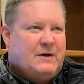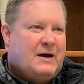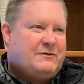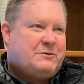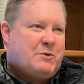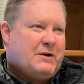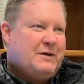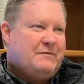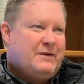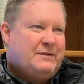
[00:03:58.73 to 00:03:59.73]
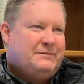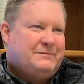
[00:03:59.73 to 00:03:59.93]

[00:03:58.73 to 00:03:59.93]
offspring of a